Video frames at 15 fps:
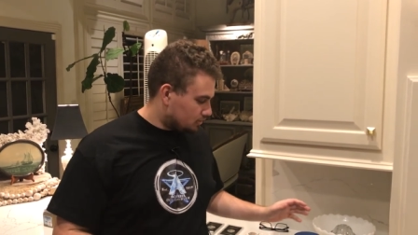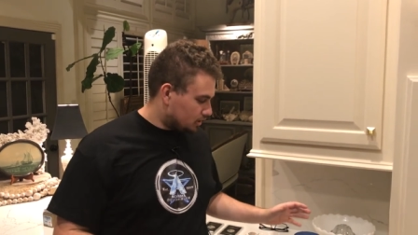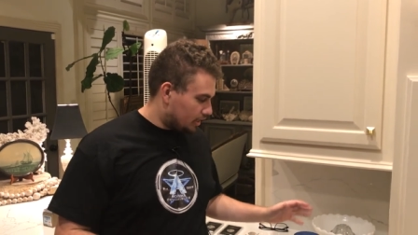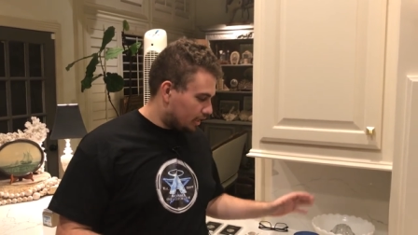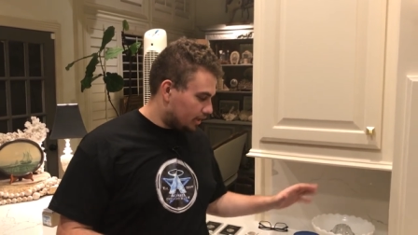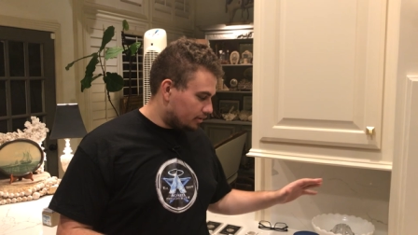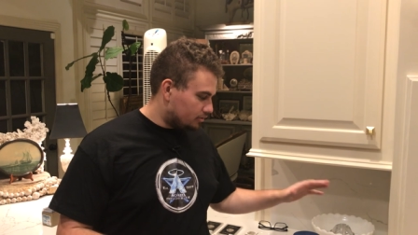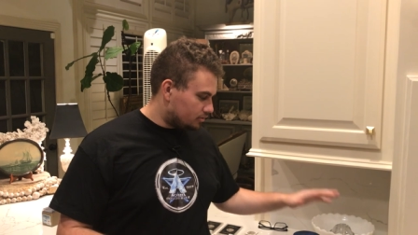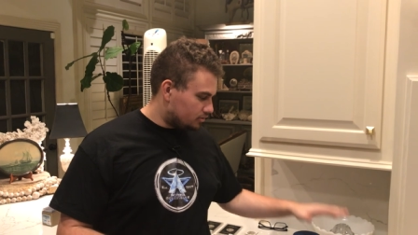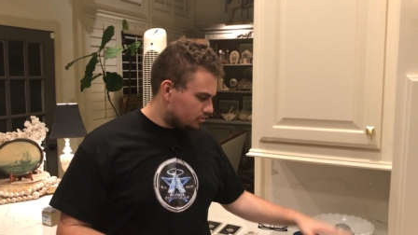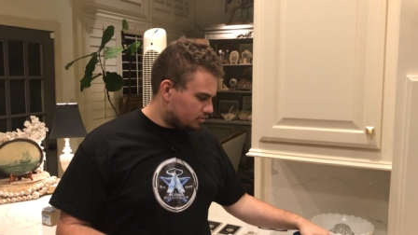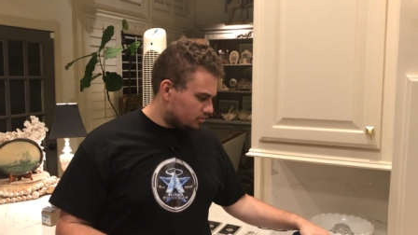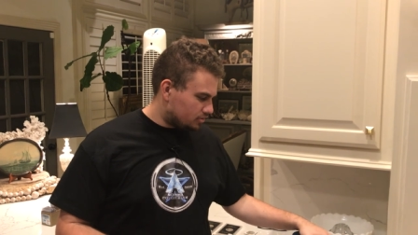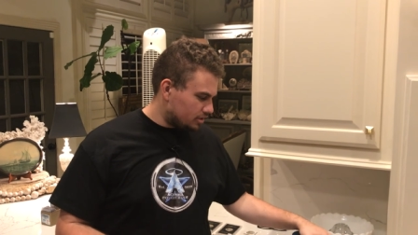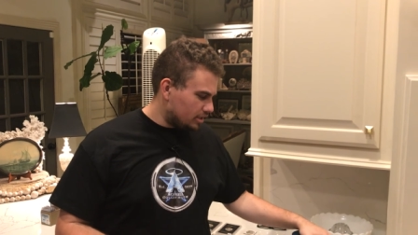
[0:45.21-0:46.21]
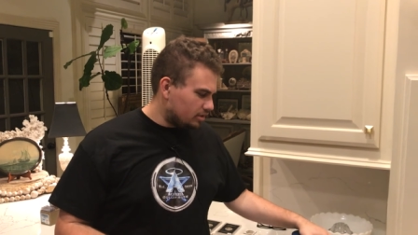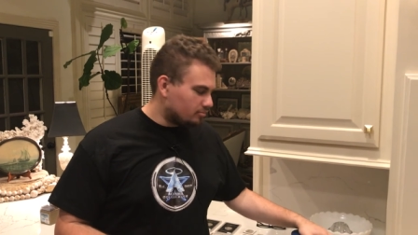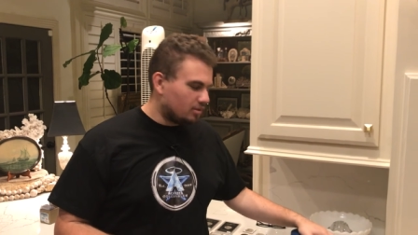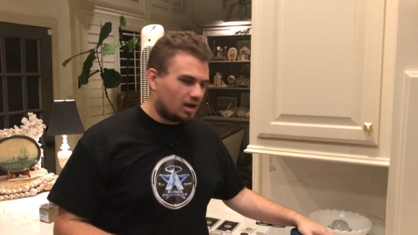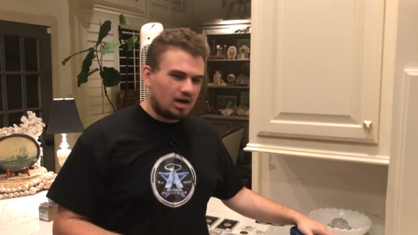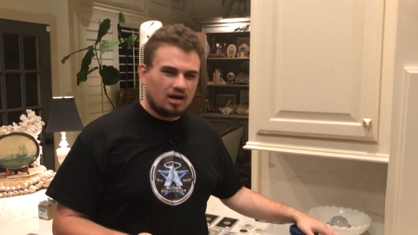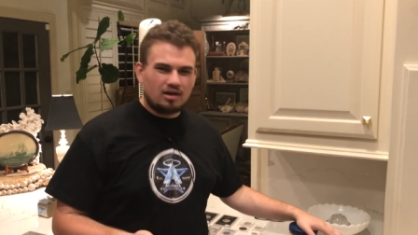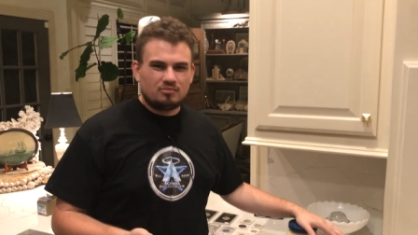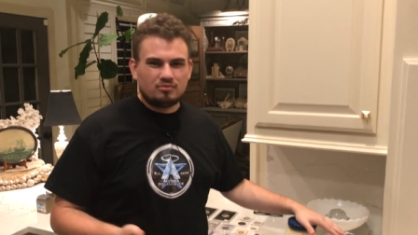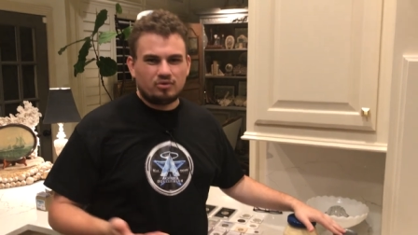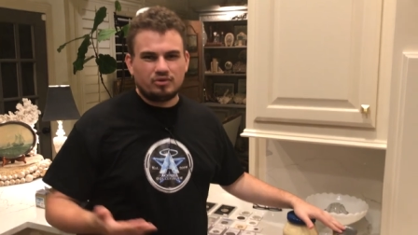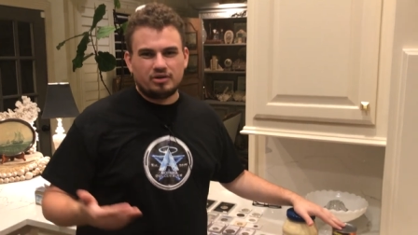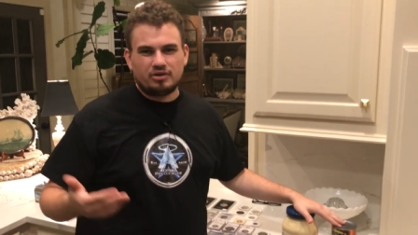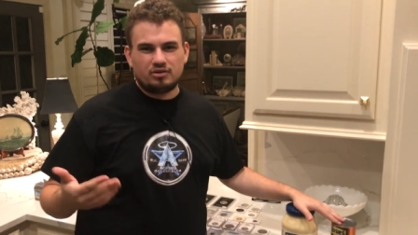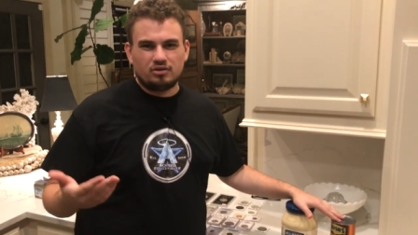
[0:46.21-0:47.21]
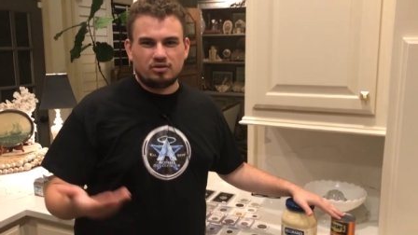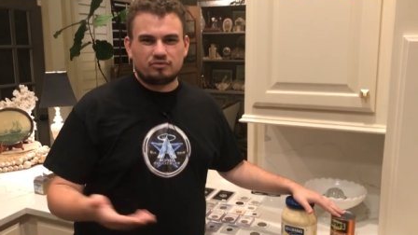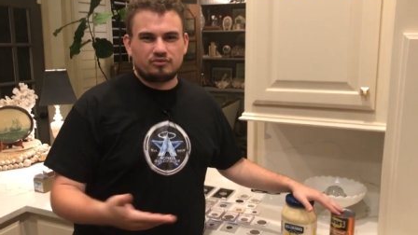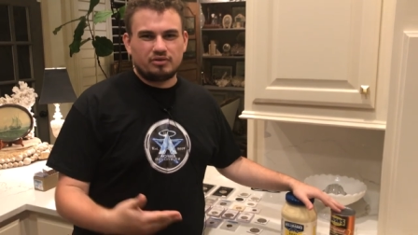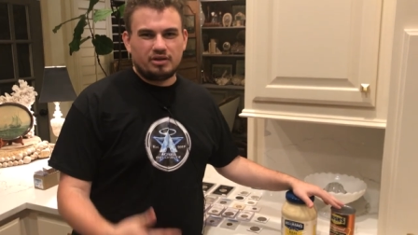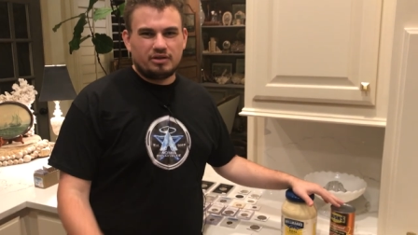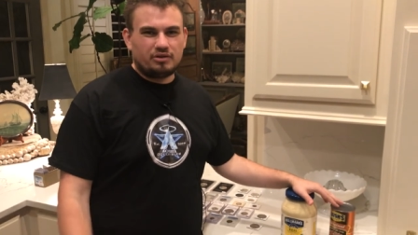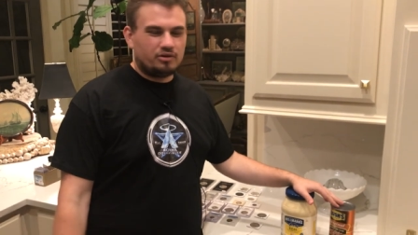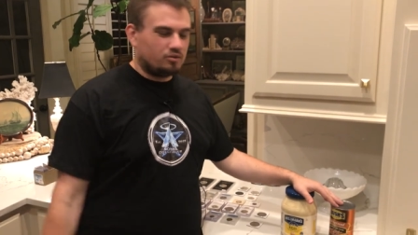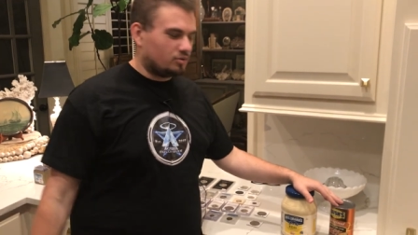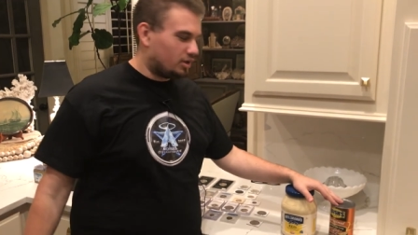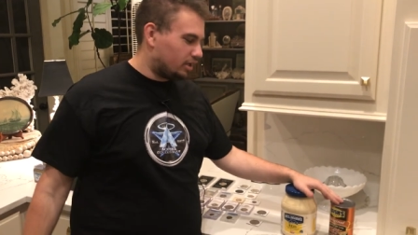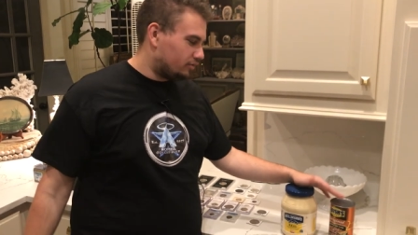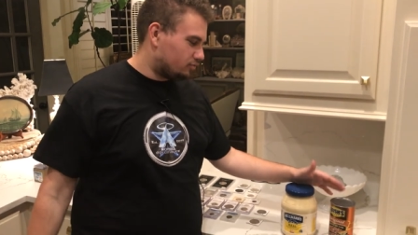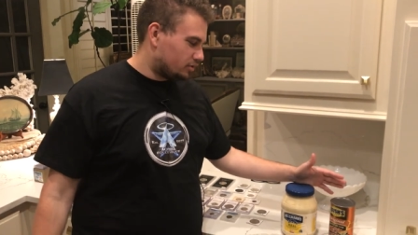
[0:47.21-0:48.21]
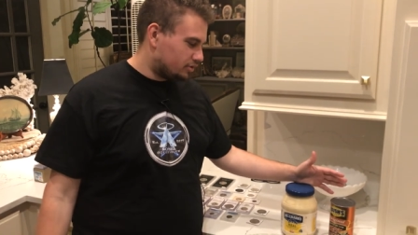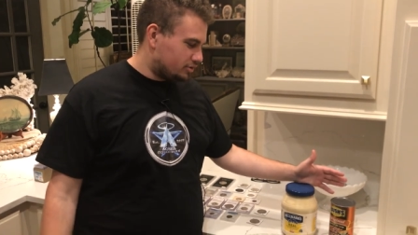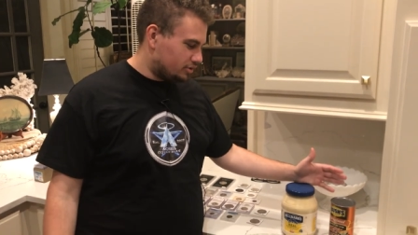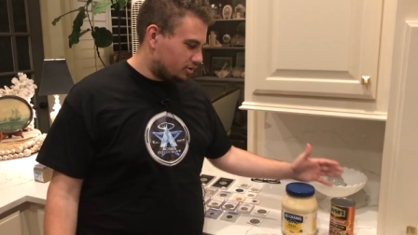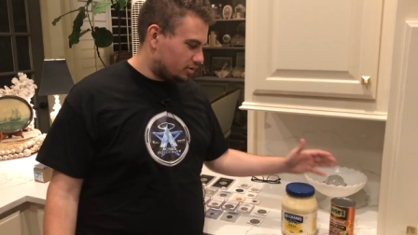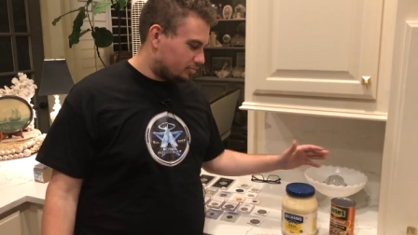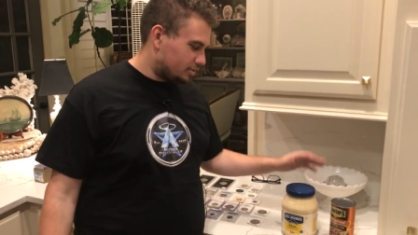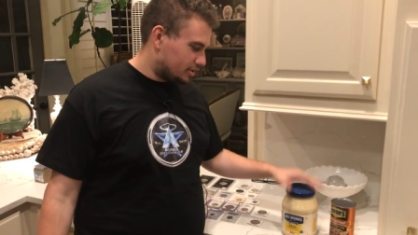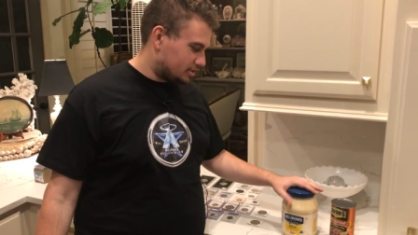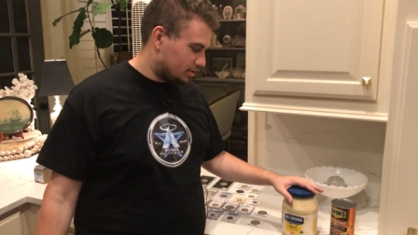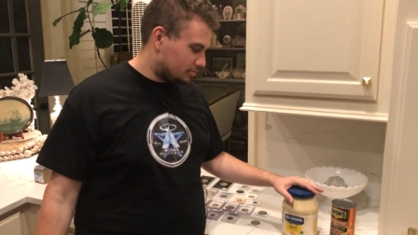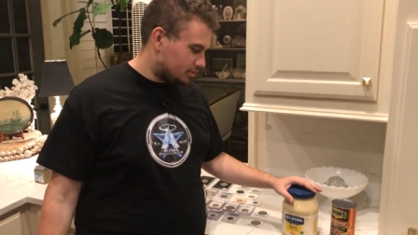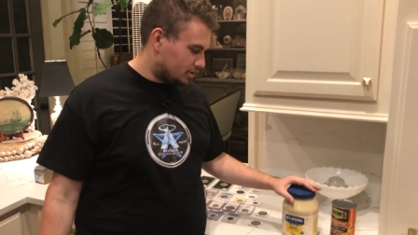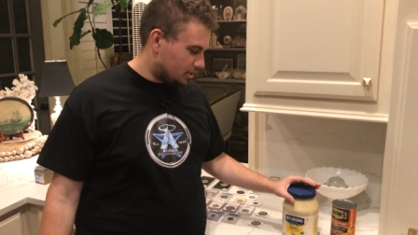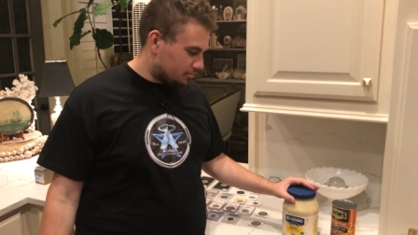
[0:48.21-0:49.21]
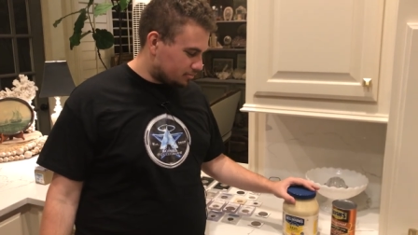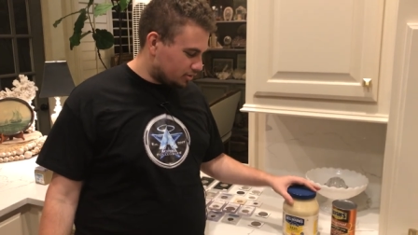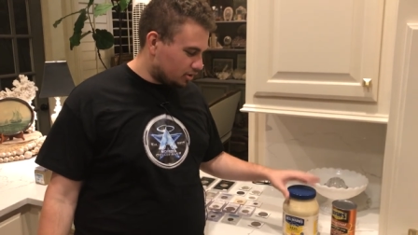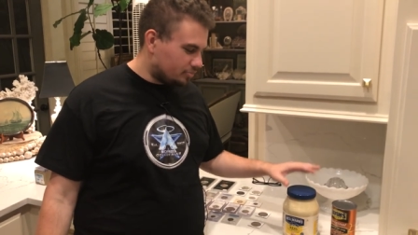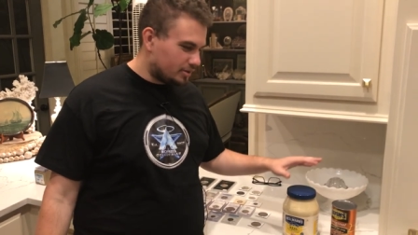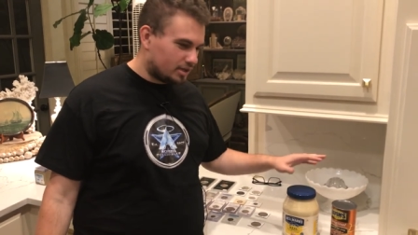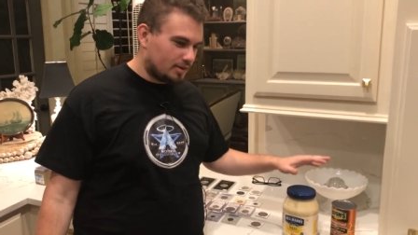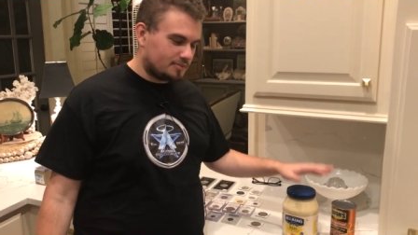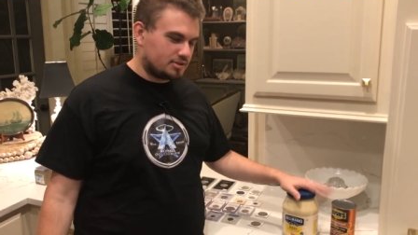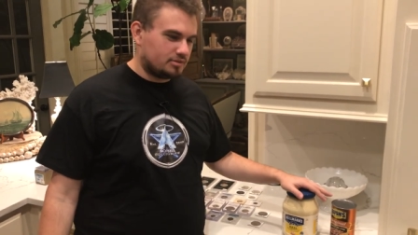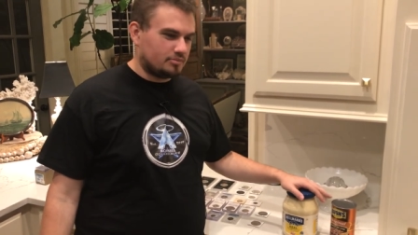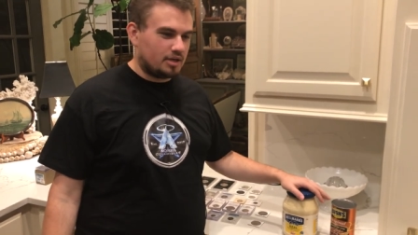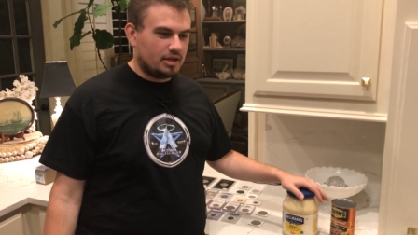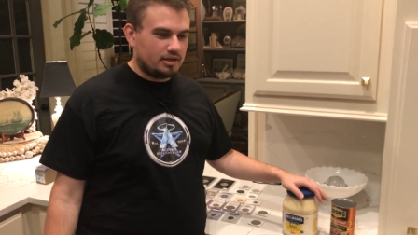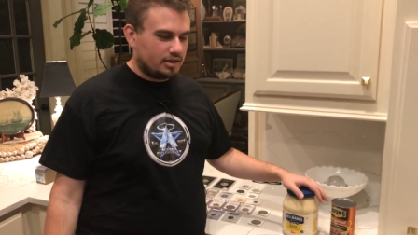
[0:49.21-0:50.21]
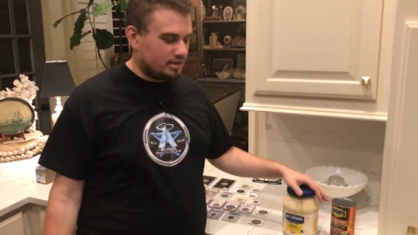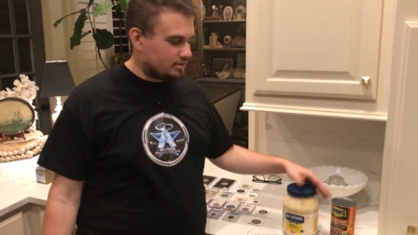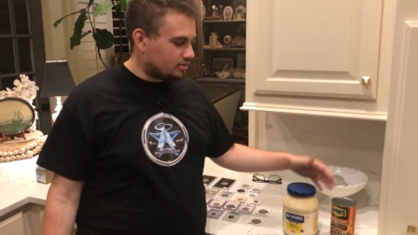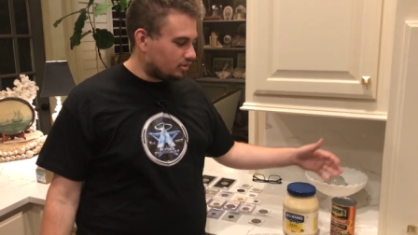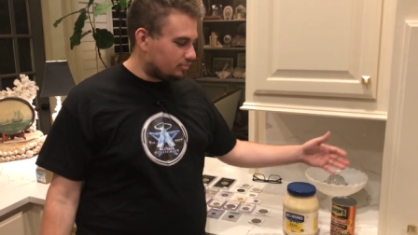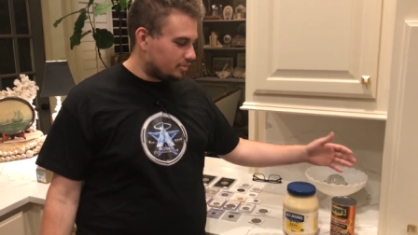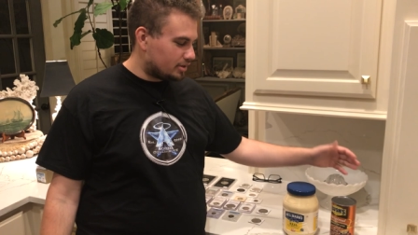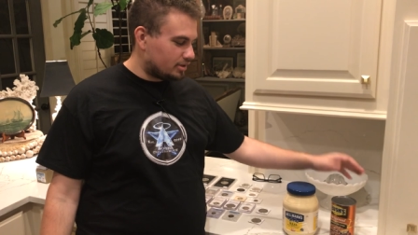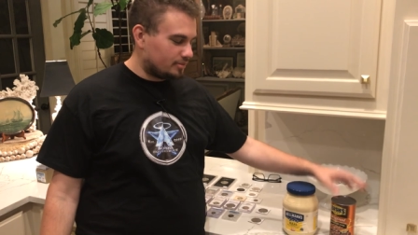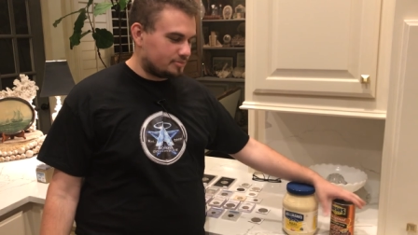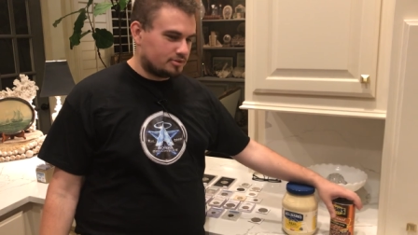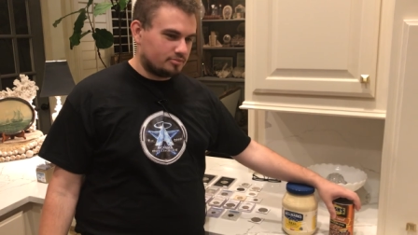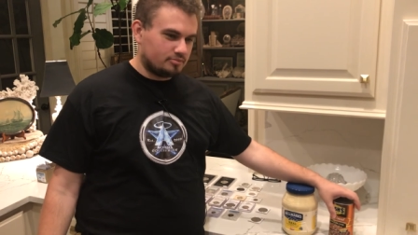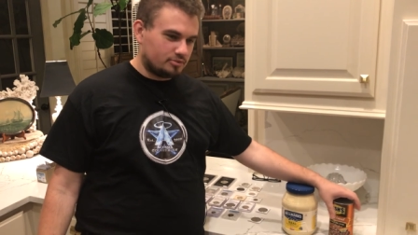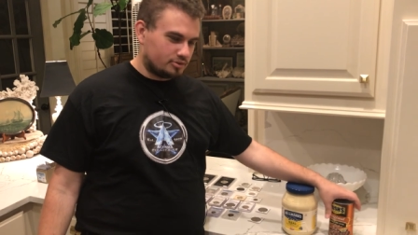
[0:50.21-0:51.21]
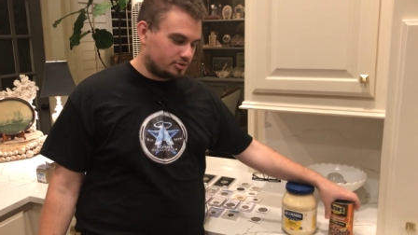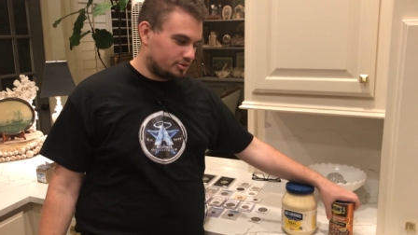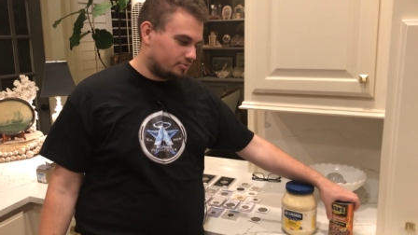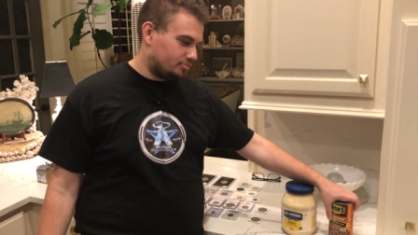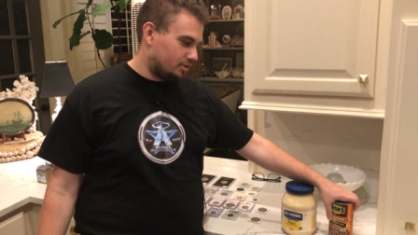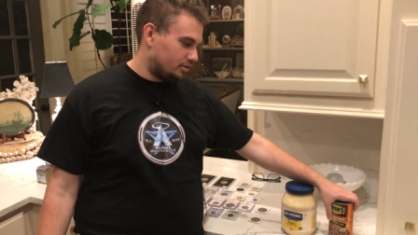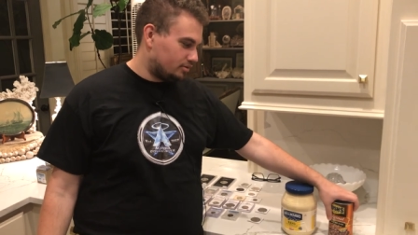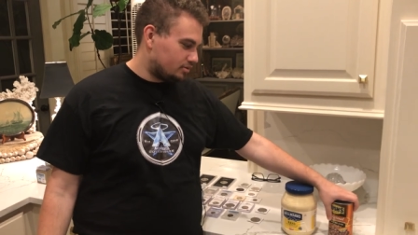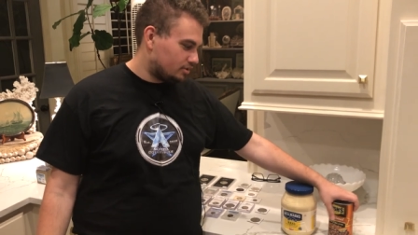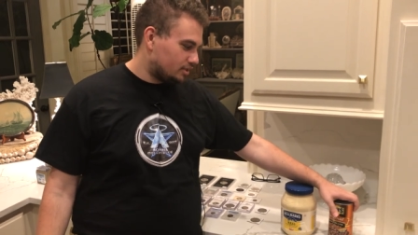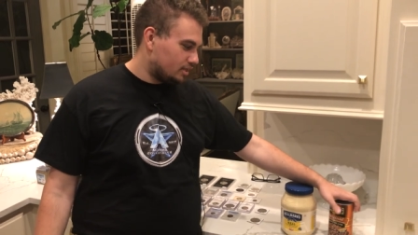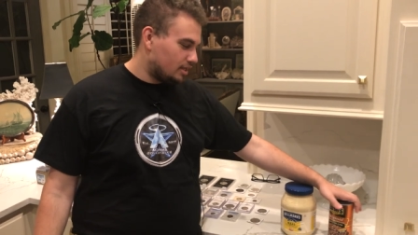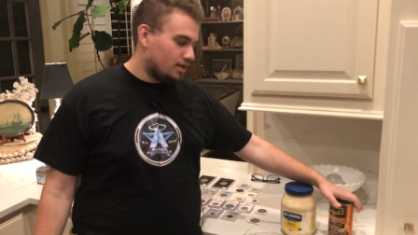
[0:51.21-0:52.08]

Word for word: And so say your mom or your girlfriend or your wife wants you to go pick something up. Go pick up some mayonnaise, go pick up some Bush's beans.